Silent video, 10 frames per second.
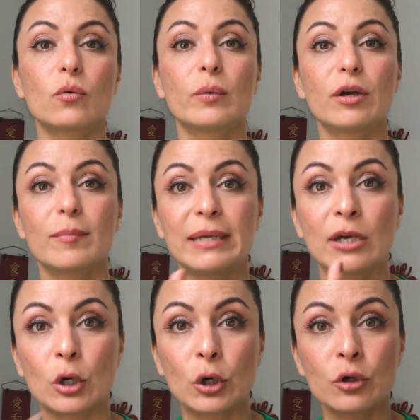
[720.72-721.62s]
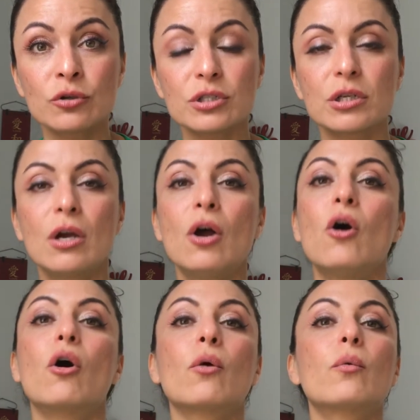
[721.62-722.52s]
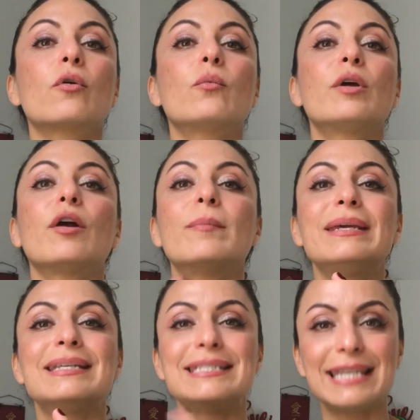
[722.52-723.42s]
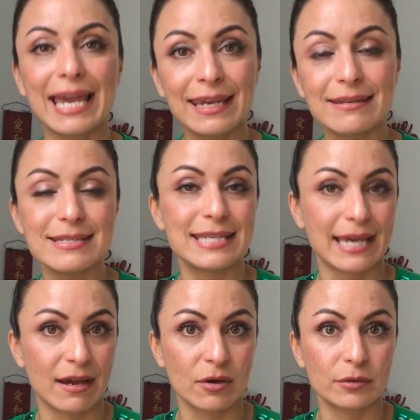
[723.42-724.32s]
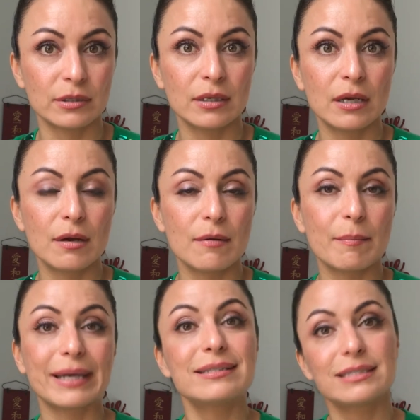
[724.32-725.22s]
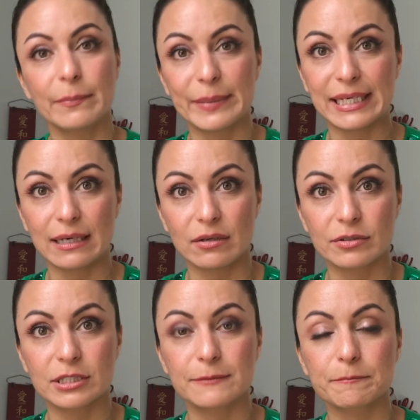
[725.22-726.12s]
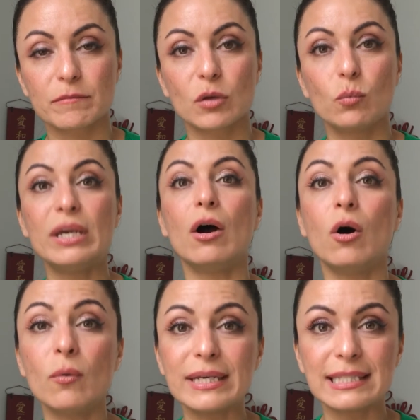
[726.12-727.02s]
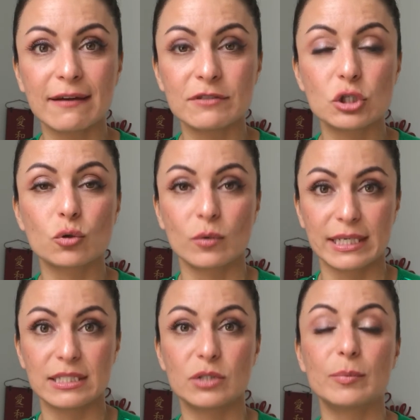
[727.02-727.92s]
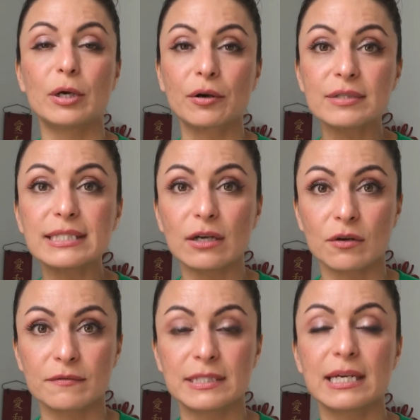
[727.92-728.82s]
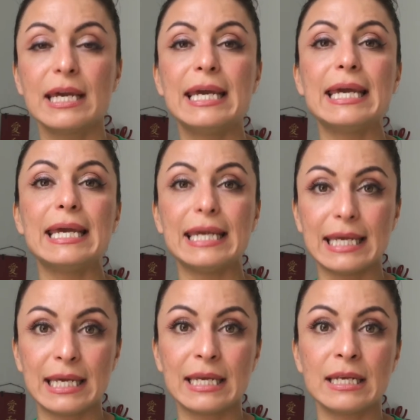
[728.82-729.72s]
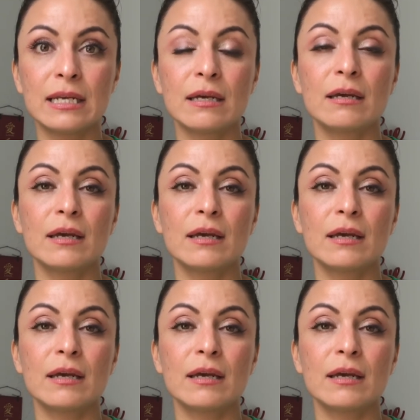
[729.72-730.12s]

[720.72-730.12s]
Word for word: where we are being hurt or where we're being taken down by somebody else. We always have a choice to put ourselves in